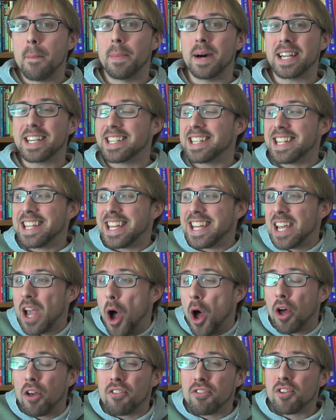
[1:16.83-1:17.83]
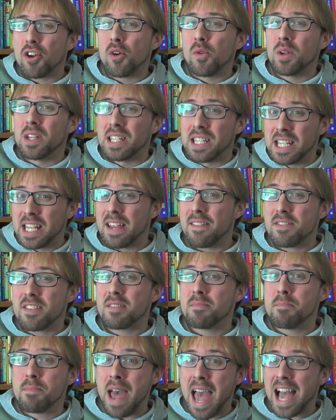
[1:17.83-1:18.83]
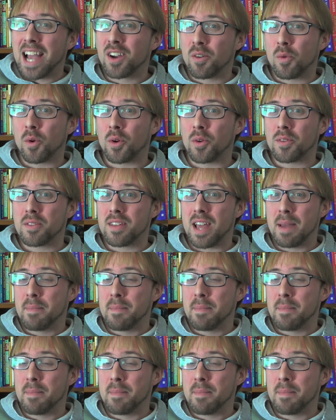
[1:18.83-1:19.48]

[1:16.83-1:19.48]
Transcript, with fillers: but he also lives backwards.